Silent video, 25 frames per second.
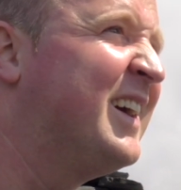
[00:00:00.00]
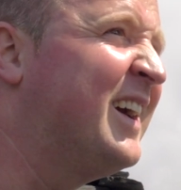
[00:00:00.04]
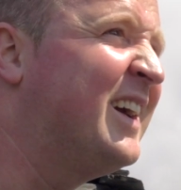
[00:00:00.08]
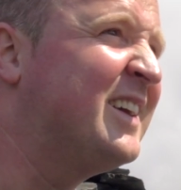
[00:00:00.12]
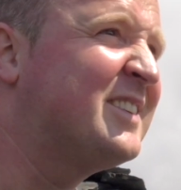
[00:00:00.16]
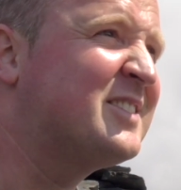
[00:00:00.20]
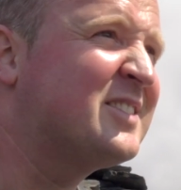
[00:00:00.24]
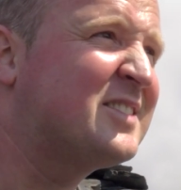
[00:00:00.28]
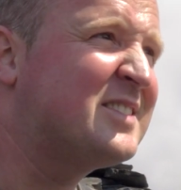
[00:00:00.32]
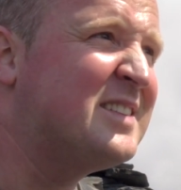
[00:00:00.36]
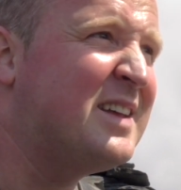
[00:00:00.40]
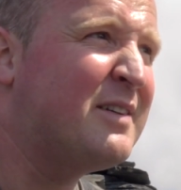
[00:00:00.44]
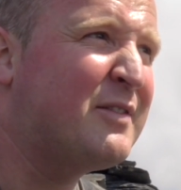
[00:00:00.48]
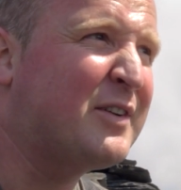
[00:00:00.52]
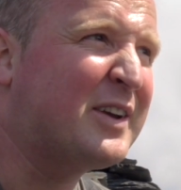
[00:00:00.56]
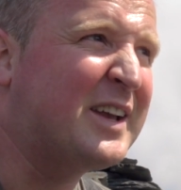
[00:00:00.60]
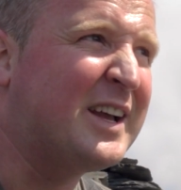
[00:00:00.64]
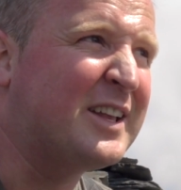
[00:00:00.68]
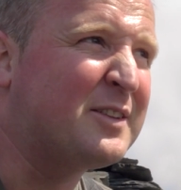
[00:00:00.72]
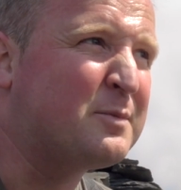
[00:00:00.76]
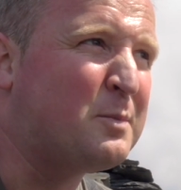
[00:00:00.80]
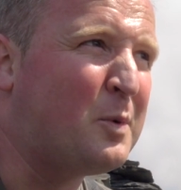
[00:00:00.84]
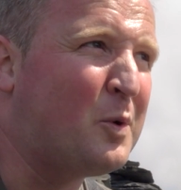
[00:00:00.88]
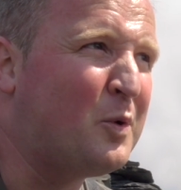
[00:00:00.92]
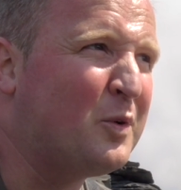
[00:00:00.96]
it just never
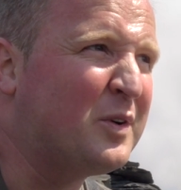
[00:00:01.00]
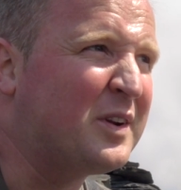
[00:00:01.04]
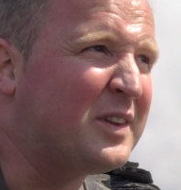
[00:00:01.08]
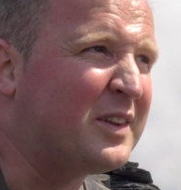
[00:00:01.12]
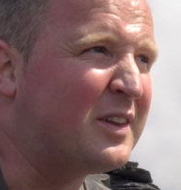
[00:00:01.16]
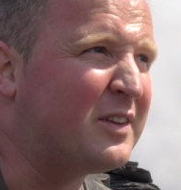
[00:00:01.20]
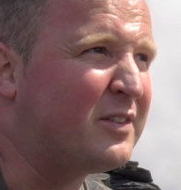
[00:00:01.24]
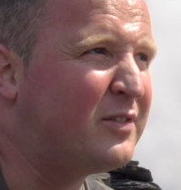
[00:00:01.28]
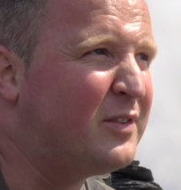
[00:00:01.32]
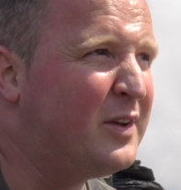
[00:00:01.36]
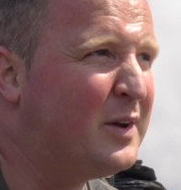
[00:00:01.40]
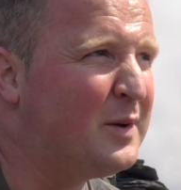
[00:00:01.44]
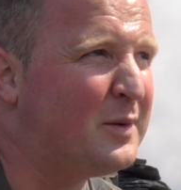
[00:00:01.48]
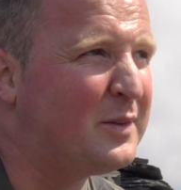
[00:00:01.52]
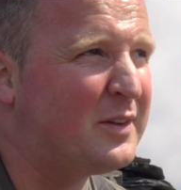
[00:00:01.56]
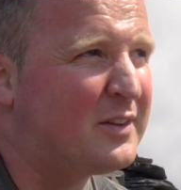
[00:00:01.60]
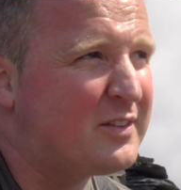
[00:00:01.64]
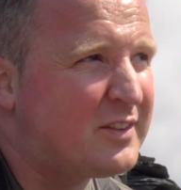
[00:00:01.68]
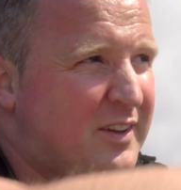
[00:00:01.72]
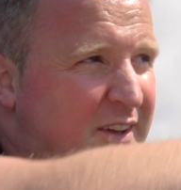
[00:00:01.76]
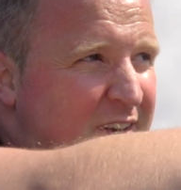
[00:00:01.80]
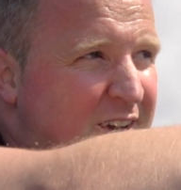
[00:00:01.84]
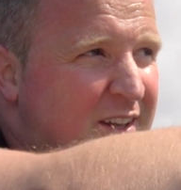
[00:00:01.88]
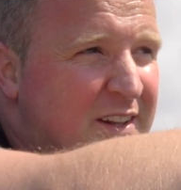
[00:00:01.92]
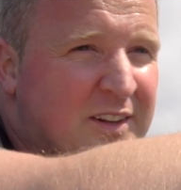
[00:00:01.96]
gets boring, this view. And
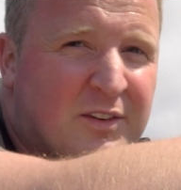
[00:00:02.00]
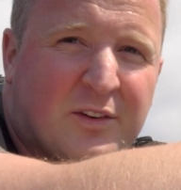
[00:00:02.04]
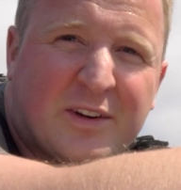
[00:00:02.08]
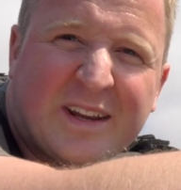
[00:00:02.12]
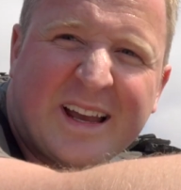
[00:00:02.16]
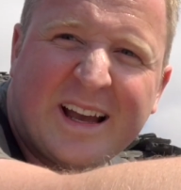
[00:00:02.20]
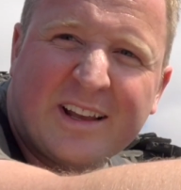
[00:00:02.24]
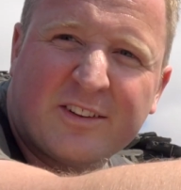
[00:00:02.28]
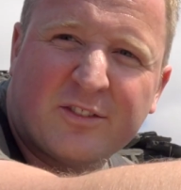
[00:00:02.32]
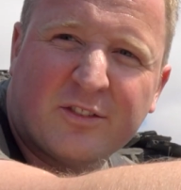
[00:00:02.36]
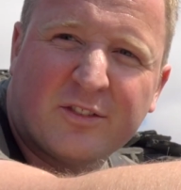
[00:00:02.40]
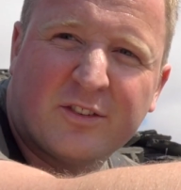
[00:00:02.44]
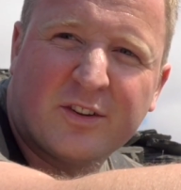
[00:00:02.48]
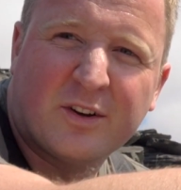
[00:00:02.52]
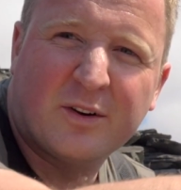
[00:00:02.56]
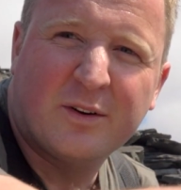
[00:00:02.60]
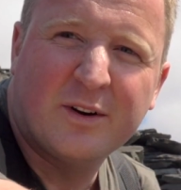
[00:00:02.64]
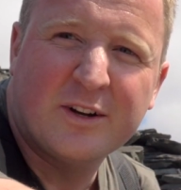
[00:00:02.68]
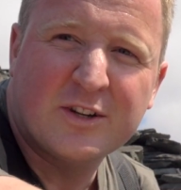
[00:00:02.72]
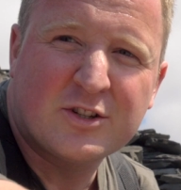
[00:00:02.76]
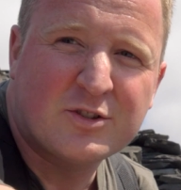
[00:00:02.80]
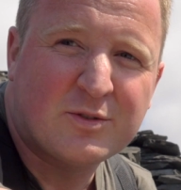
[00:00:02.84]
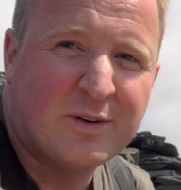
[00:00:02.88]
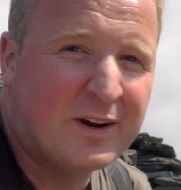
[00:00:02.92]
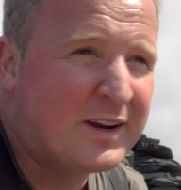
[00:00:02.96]
there's a little castle
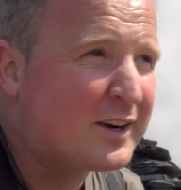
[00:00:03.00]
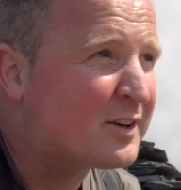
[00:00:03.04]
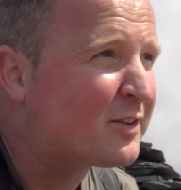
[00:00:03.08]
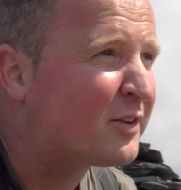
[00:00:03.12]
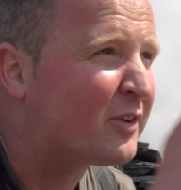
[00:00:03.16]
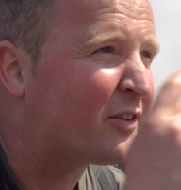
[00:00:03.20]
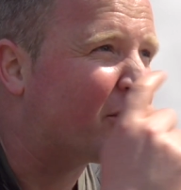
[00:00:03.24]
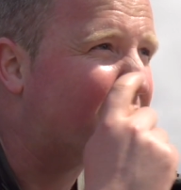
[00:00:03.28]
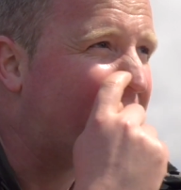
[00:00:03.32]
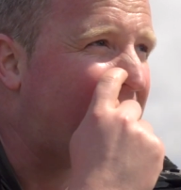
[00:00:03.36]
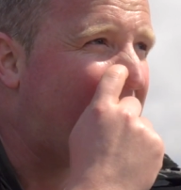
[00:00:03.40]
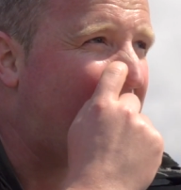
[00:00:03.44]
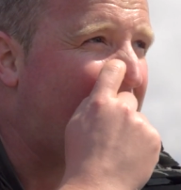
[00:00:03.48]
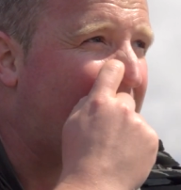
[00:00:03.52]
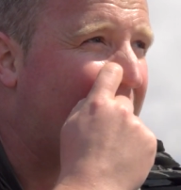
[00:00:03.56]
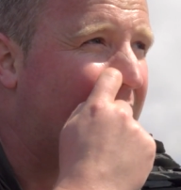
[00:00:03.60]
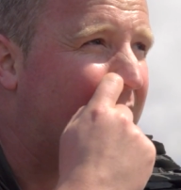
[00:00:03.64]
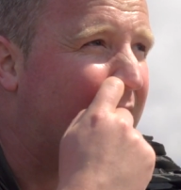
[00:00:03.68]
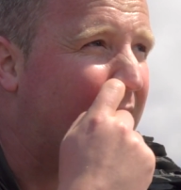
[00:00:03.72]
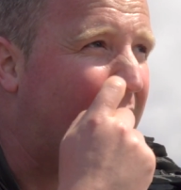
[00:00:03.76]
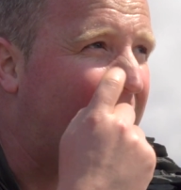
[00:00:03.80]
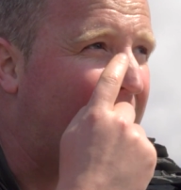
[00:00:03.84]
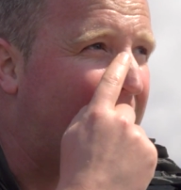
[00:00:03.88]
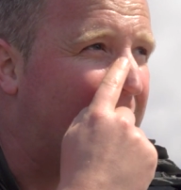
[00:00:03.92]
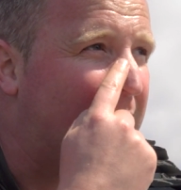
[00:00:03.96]
turret straight across there,
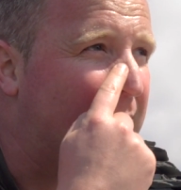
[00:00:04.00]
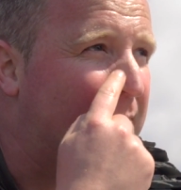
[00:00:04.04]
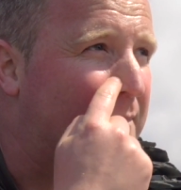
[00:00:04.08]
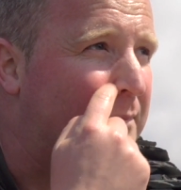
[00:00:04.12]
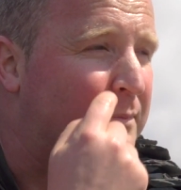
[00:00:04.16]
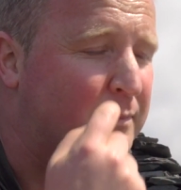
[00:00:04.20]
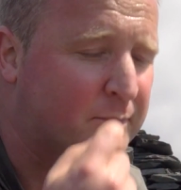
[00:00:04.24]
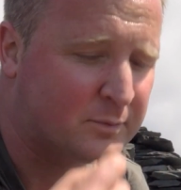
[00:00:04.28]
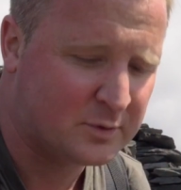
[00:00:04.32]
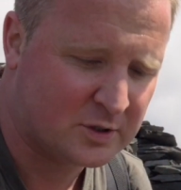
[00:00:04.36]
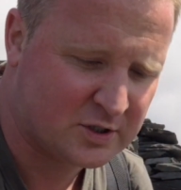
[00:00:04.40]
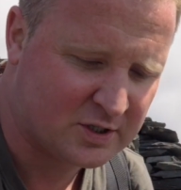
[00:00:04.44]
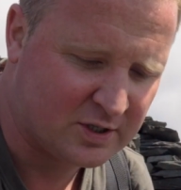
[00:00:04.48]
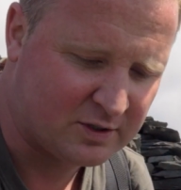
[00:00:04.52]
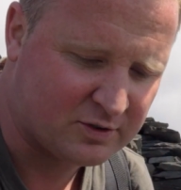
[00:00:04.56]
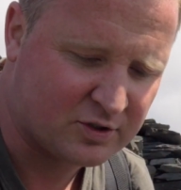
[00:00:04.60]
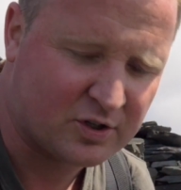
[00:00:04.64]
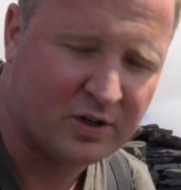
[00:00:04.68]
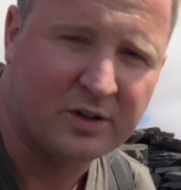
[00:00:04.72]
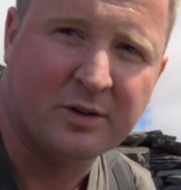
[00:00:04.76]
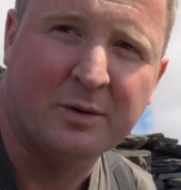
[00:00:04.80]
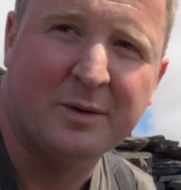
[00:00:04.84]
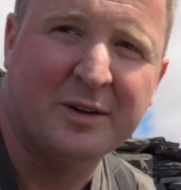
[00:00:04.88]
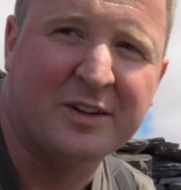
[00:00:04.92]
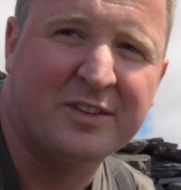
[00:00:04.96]
which I'll
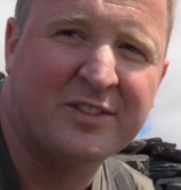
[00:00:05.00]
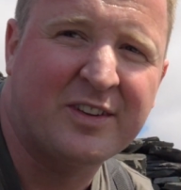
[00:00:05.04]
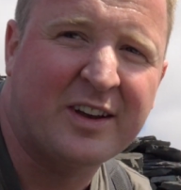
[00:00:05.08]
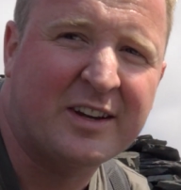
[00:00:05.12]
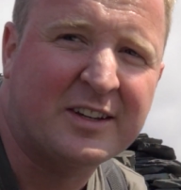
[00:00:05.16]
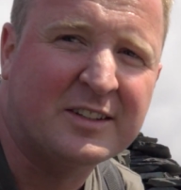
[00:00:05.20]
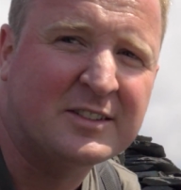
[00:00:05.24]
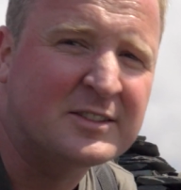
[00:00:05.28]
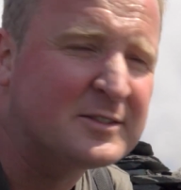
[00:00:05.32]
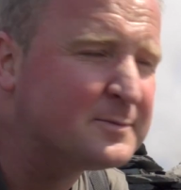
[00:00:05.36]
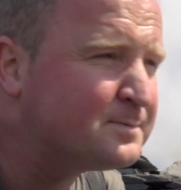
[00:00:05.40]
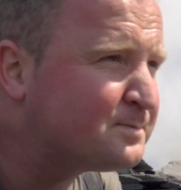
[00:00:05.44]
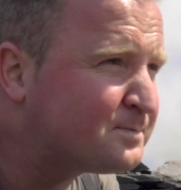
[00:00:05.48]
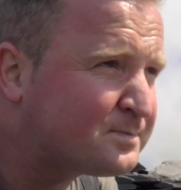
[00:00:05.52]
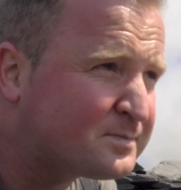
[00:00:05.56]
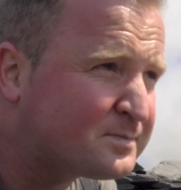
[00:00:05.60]
show you in a second,